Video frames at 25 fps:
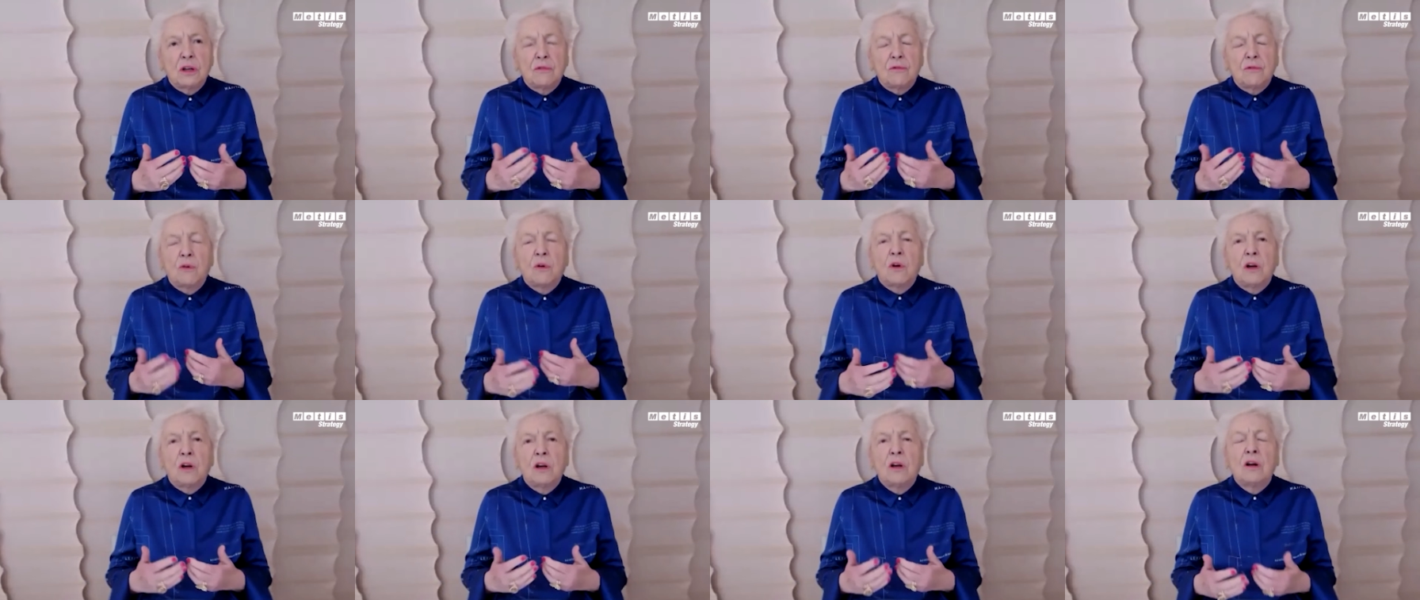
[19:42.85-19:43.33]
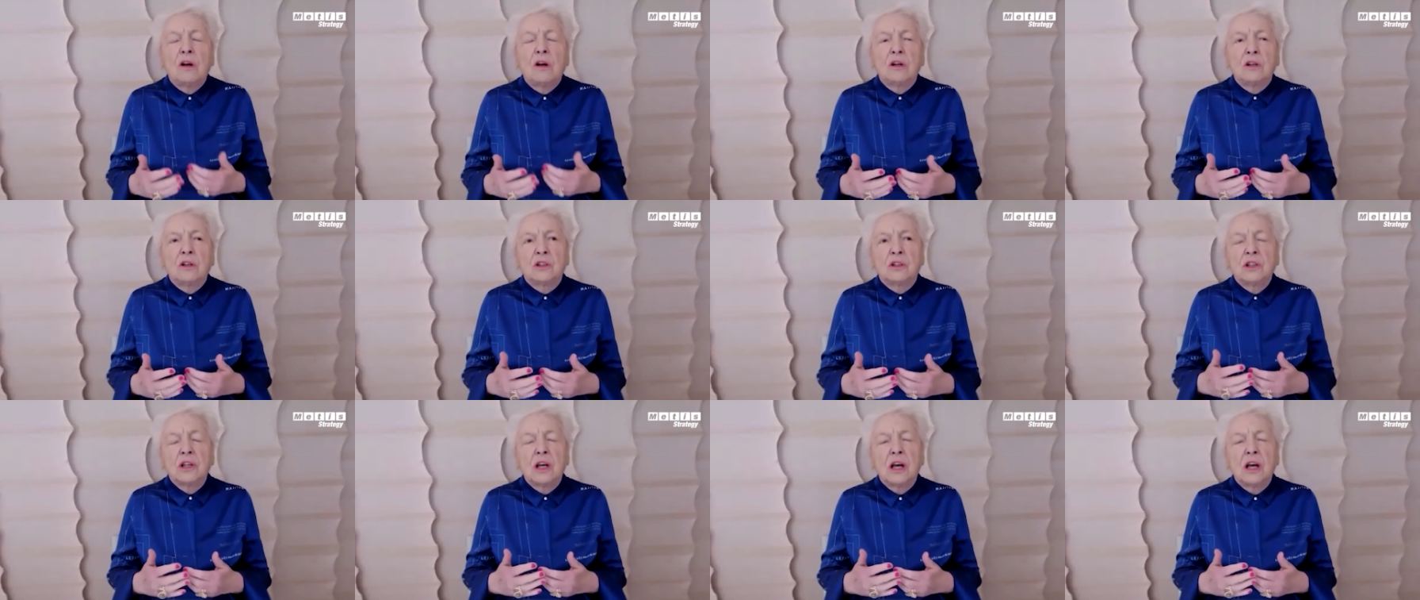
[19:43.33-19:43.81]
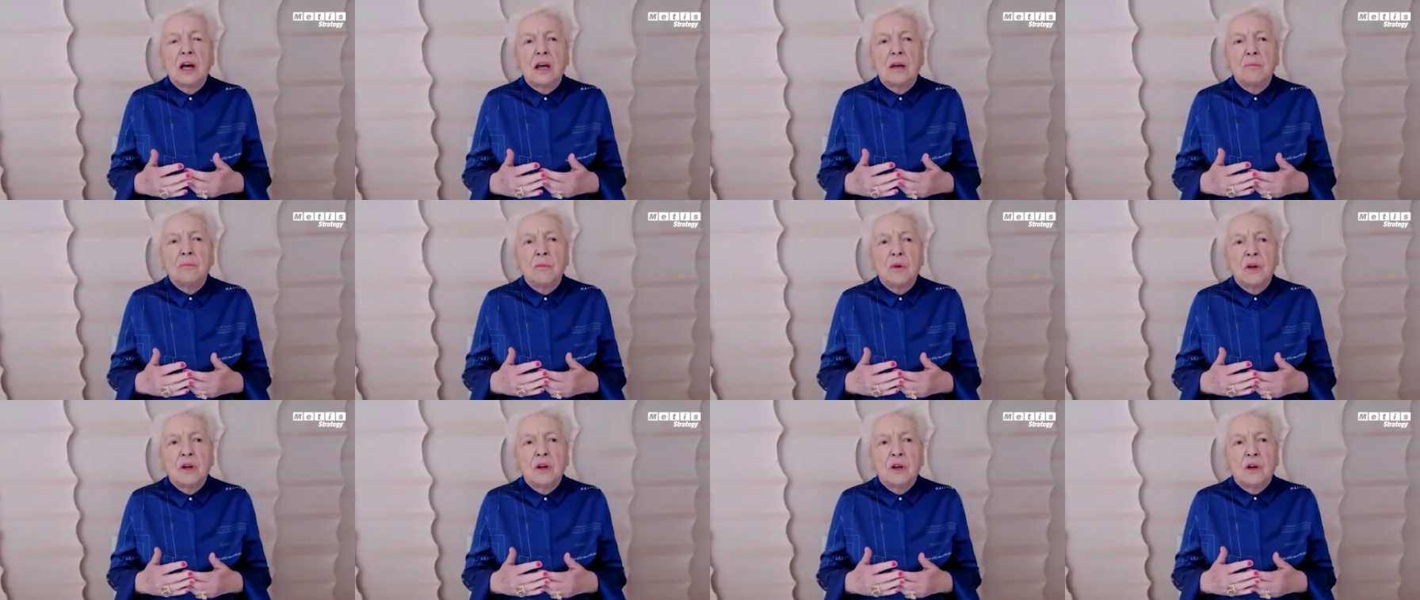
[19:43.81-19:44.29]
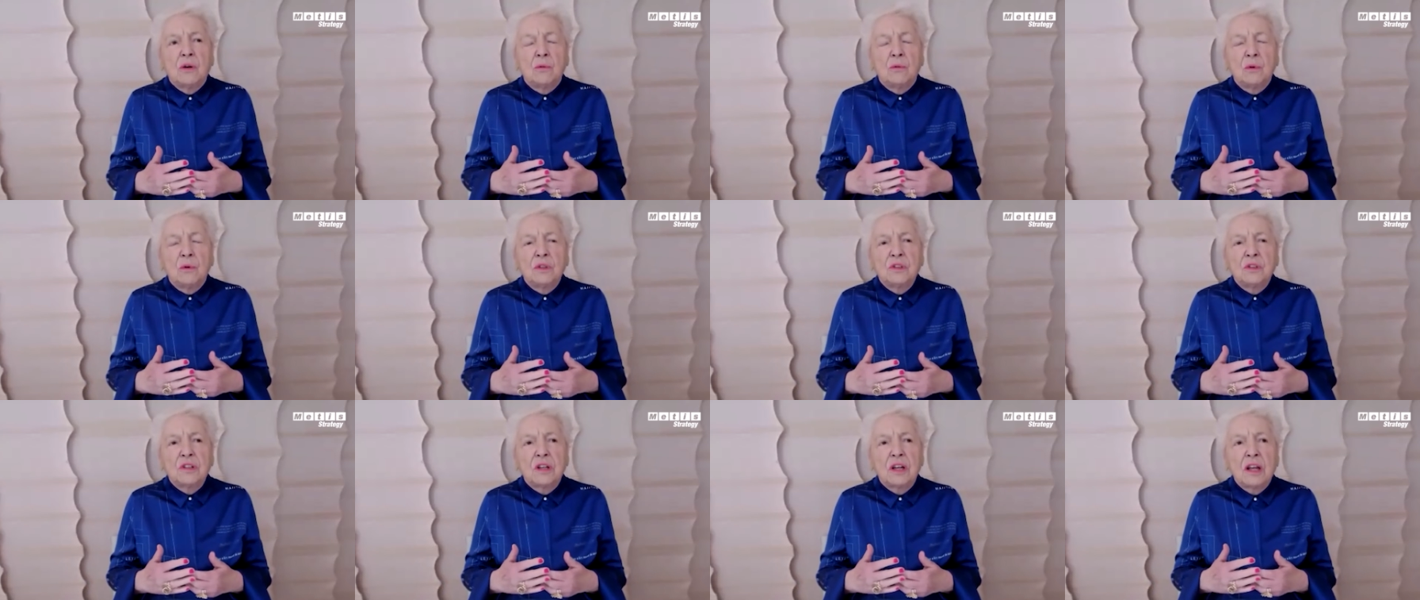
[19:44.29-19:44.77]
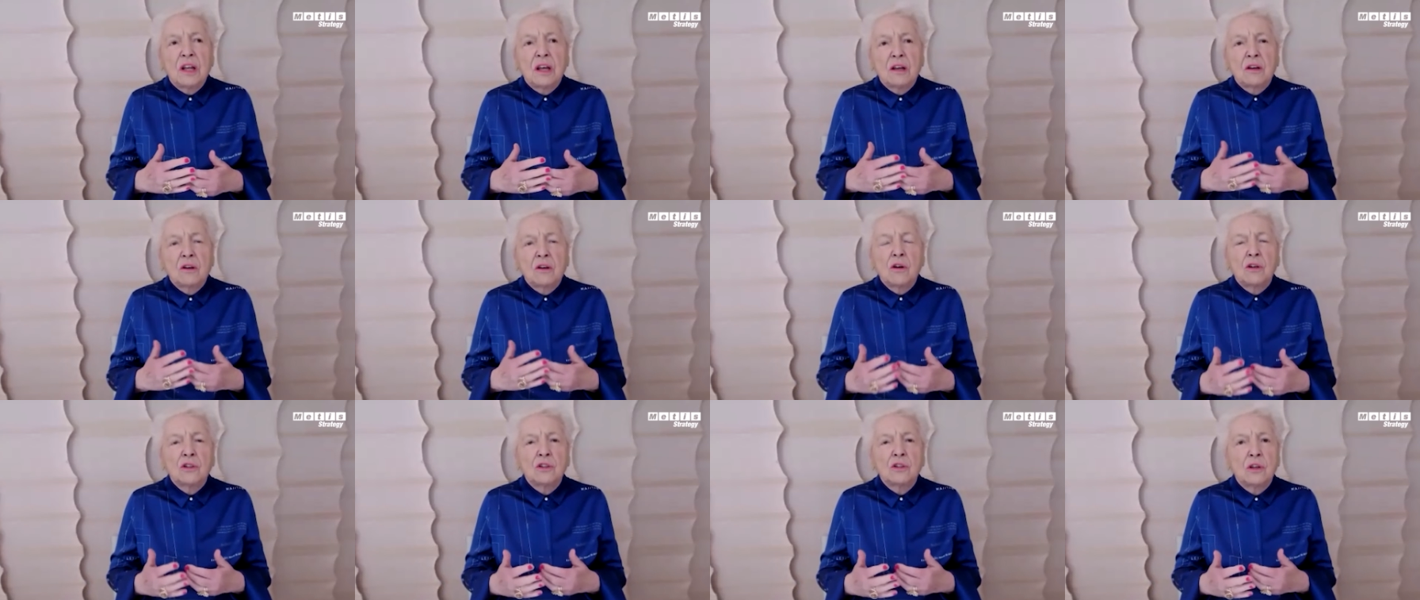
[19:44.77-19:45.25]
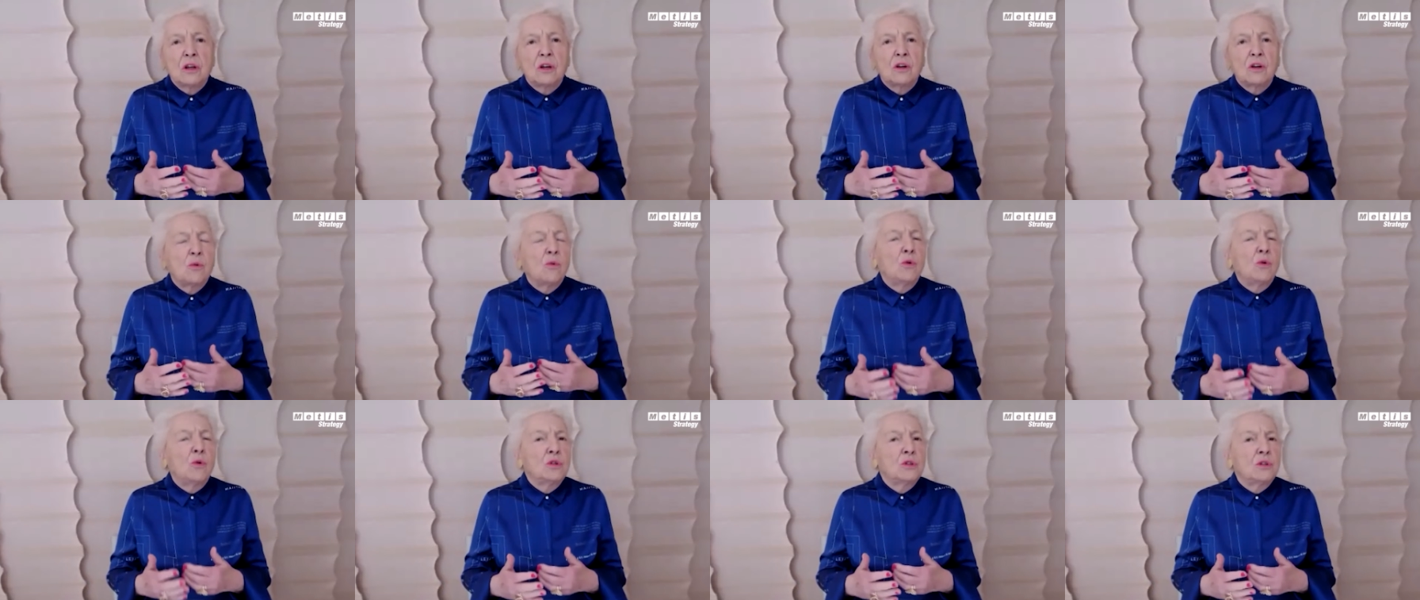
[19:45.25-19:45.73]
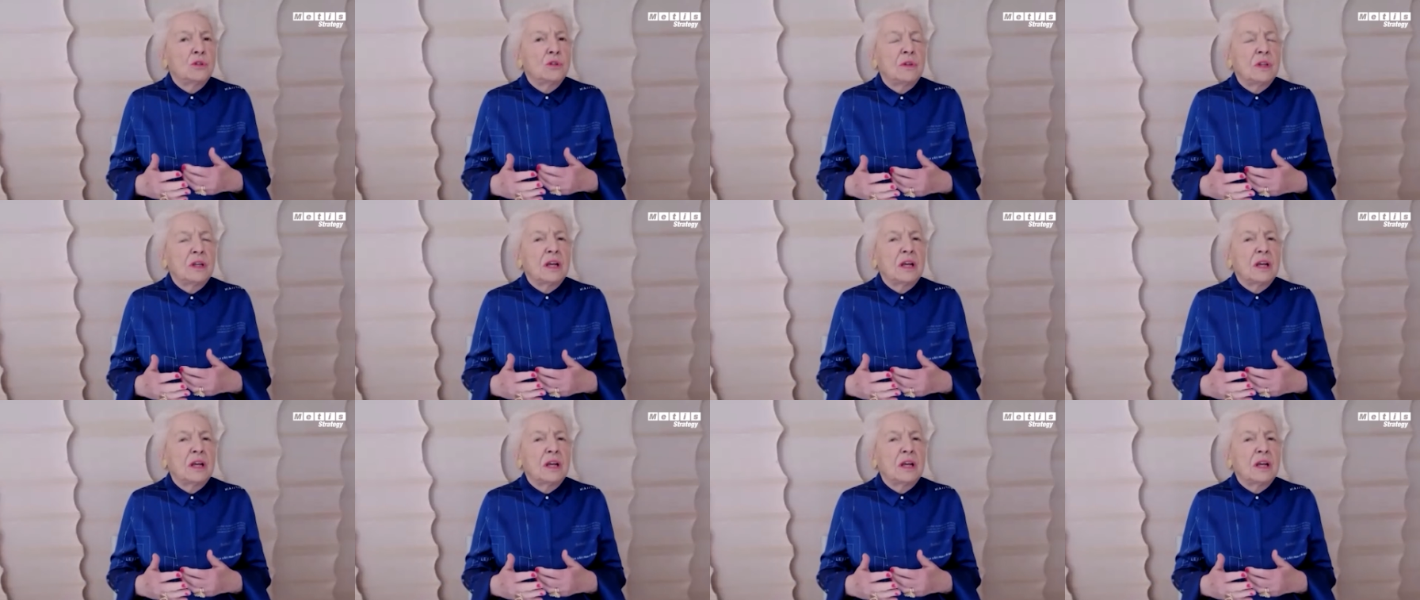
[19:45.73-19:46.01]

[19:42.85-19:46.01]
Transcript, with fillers: for a long time was that I got a quarter of